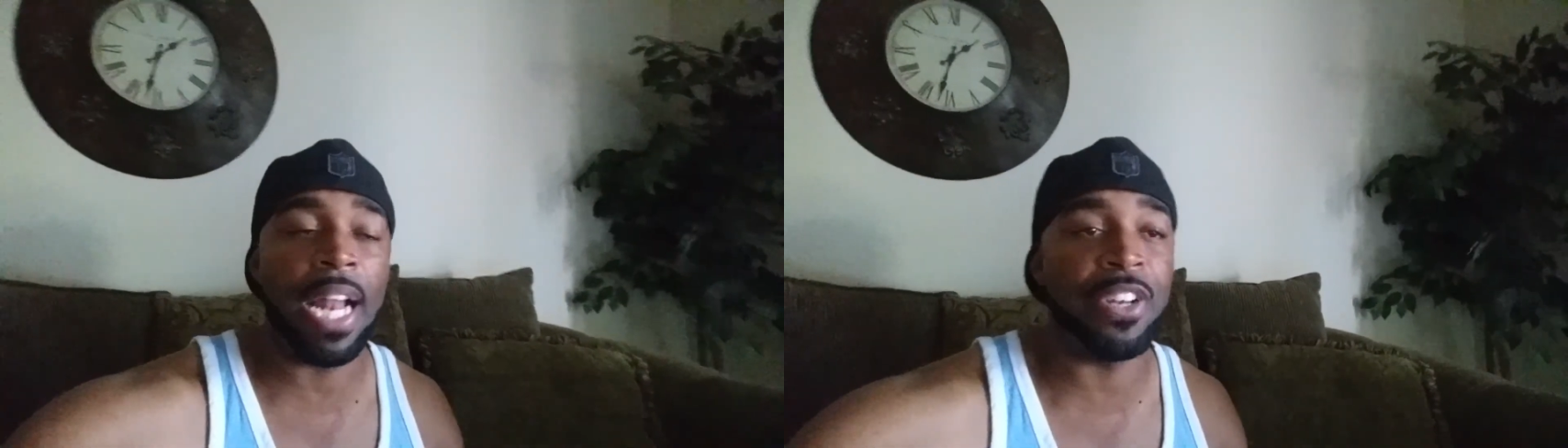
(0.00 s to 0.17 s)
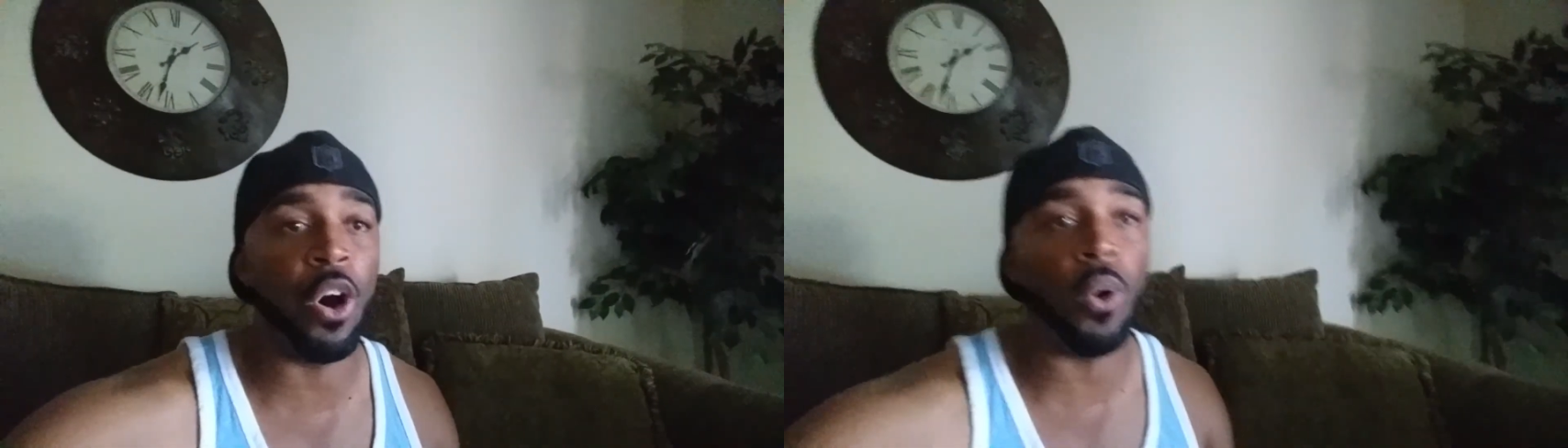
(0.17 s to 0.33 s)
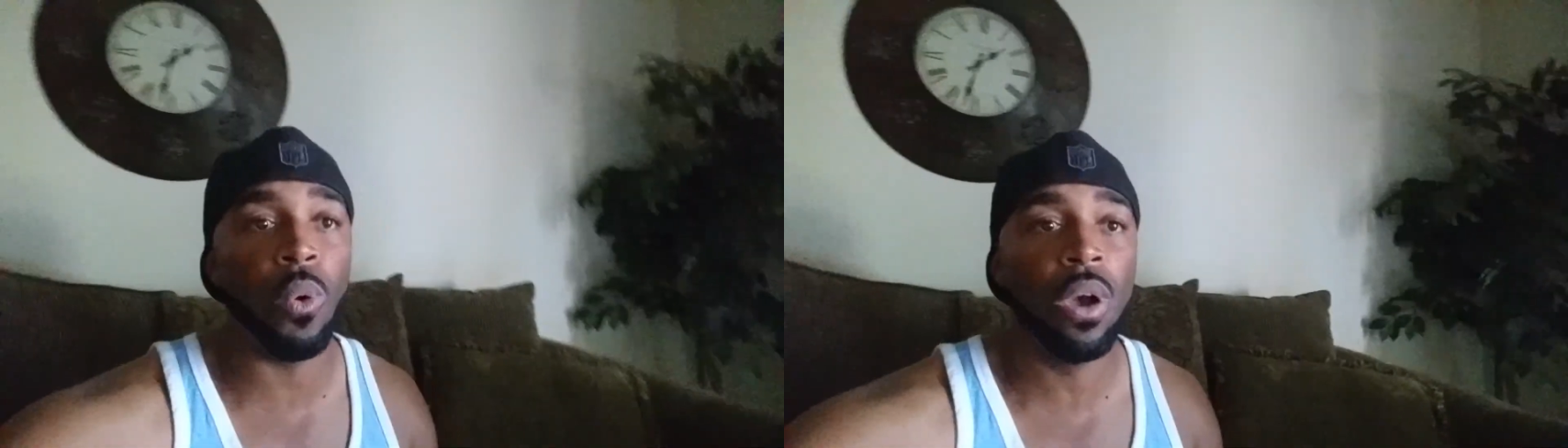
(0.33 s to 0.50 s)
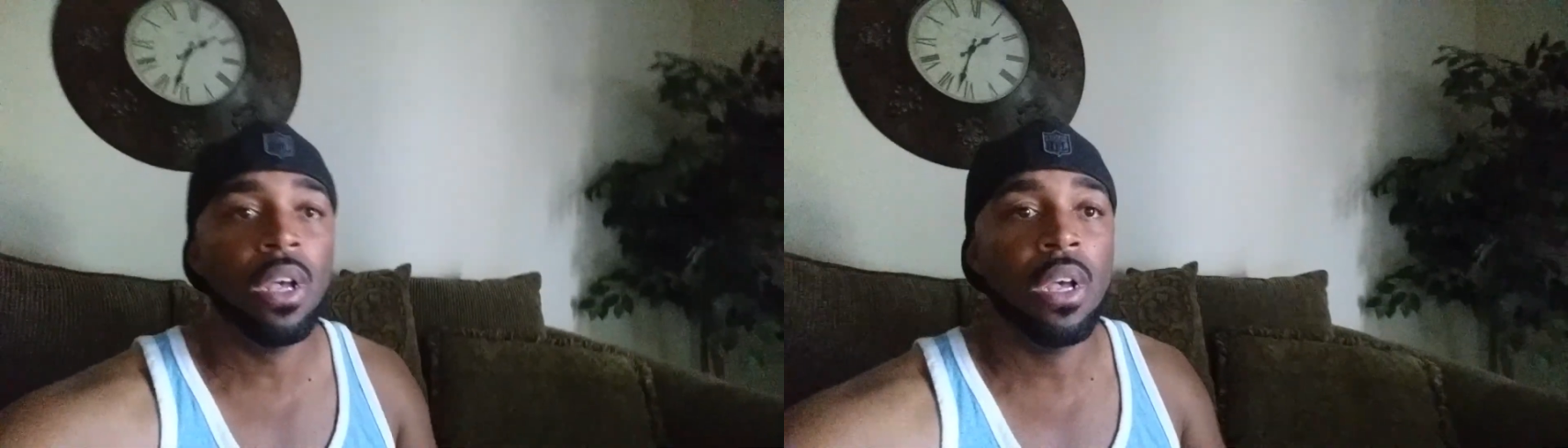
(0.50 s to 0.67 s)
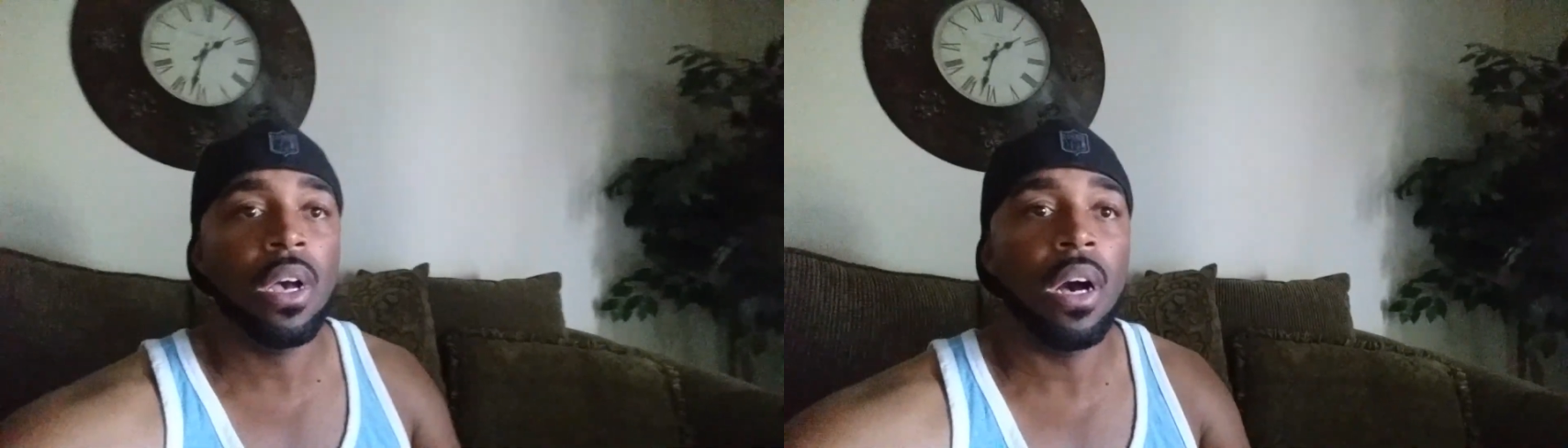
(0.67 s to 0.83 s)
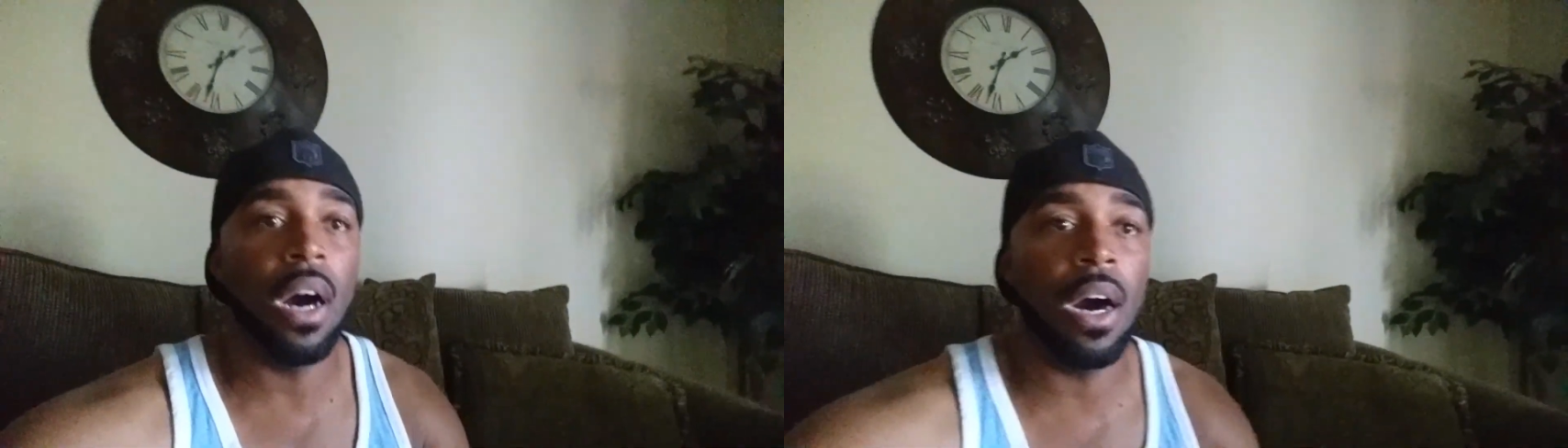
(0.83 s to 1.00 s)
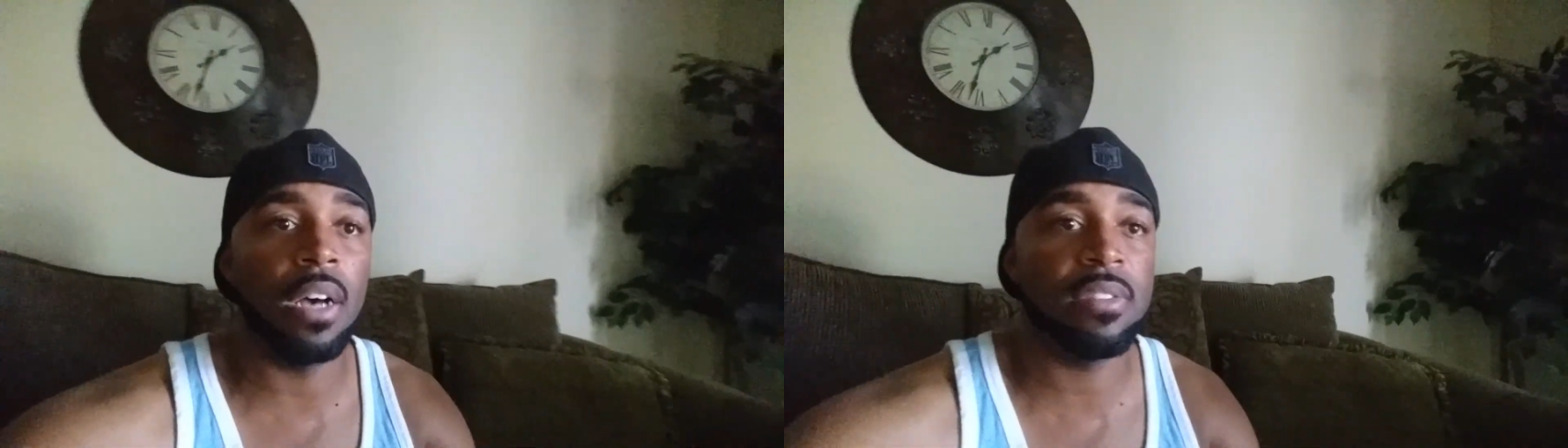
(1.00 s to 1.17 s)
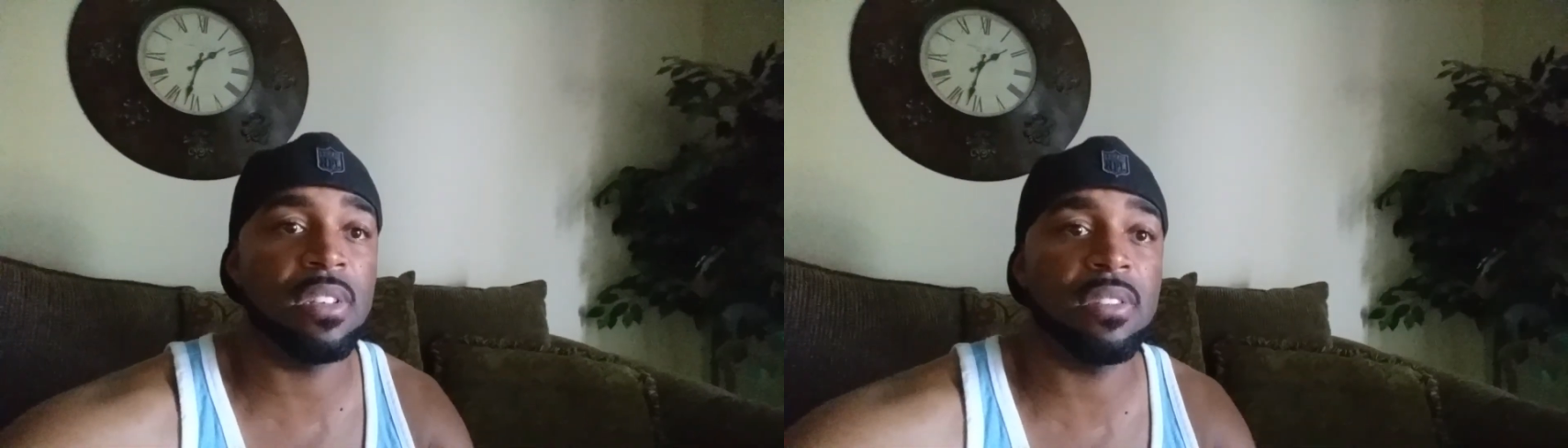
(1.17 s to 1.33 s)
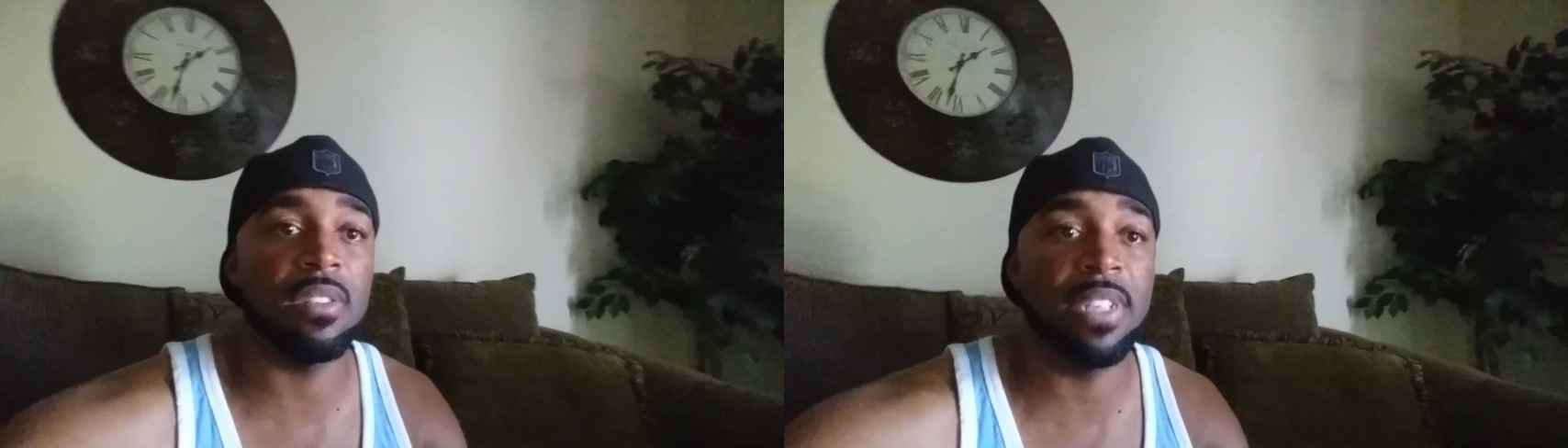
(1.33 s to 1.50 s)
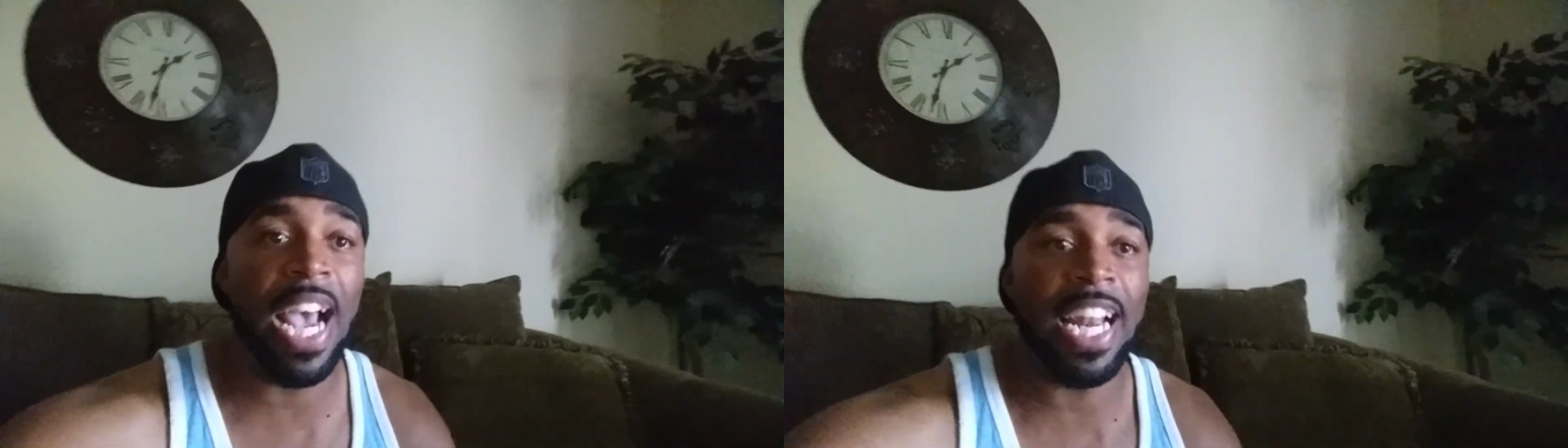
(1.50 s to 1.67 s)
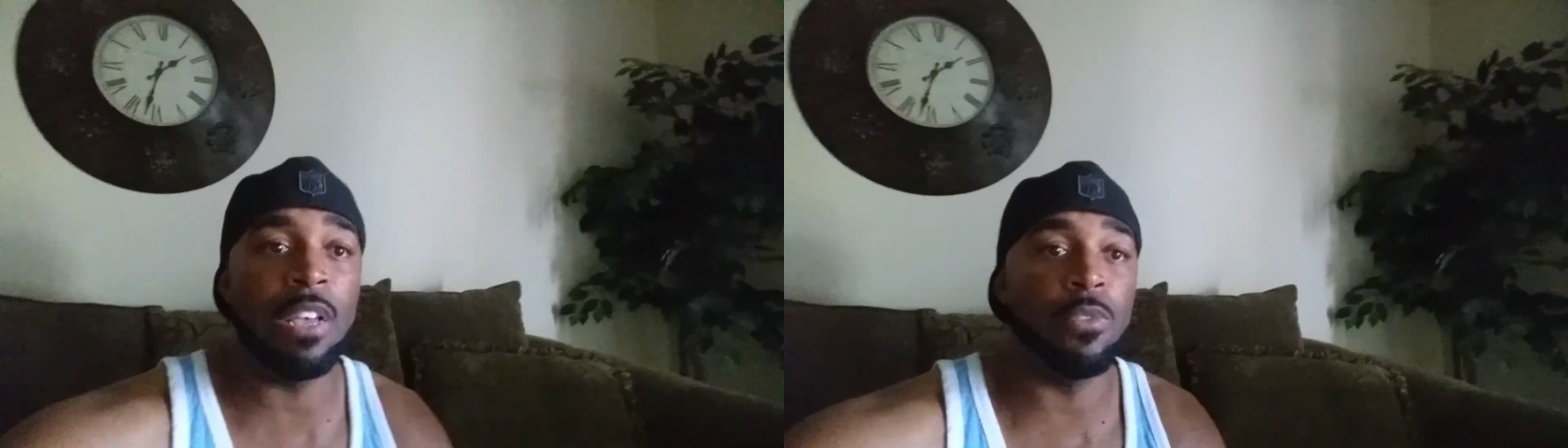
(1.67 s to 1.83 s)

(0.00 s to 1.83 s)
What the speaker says: I know Cincinnati